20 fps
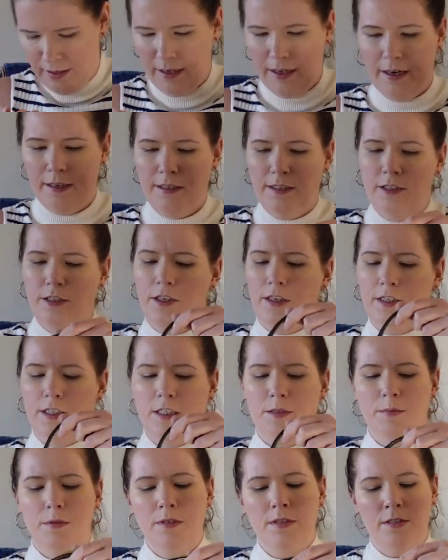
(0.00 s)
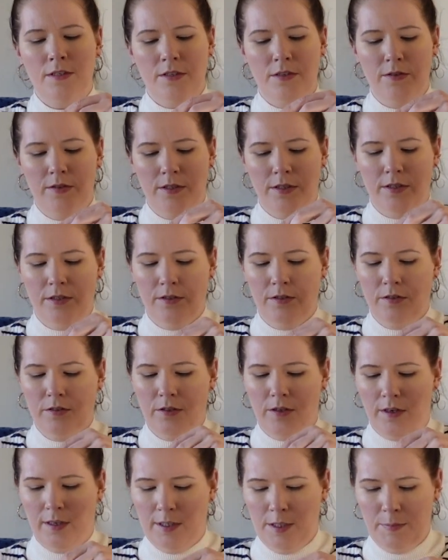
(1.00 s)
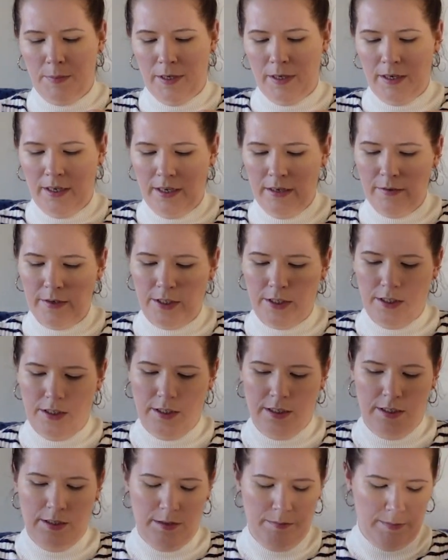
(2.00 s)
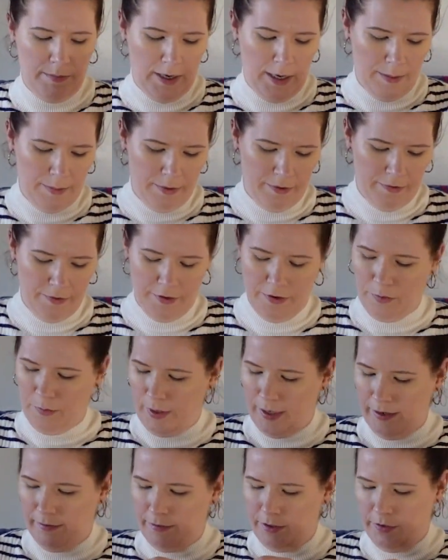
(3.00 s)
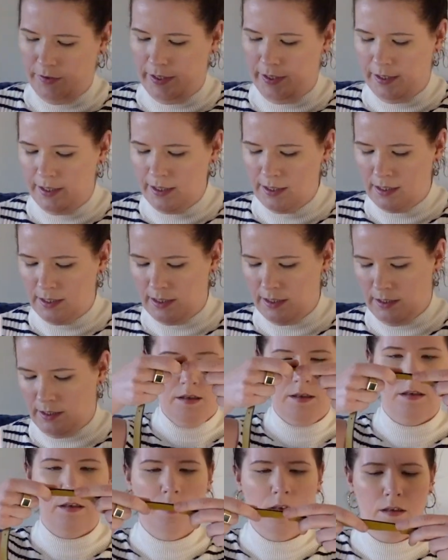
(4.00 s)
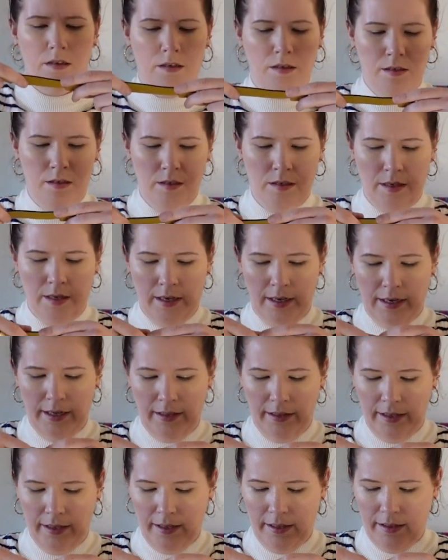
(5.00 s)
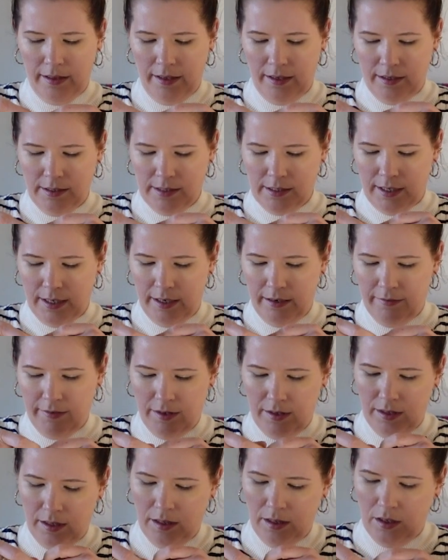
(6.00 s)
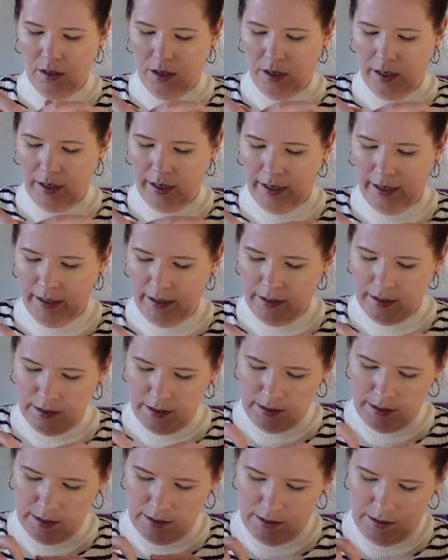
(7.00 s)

It is adjustable, so you can do crossbody, which is my preferred way of doing this. I like things kind of on the long end.